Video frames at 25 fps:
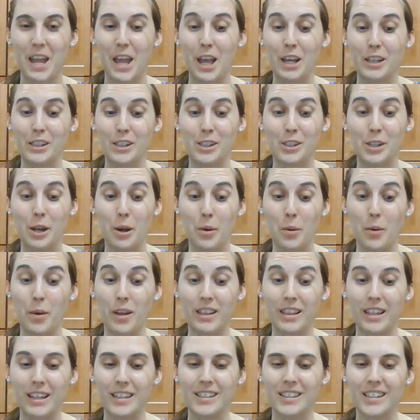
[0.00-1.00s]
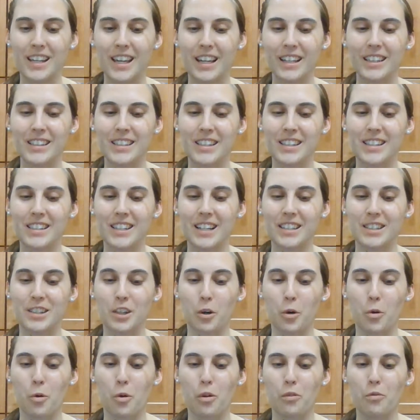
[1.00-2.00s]
So in this case, it says the
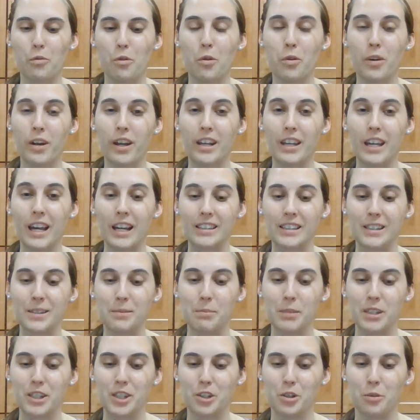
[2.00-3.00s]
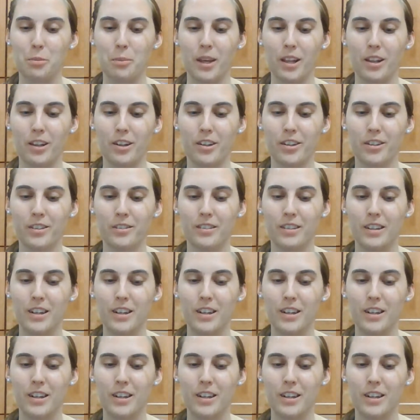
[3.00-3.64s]
court ruled against Mr. Miller.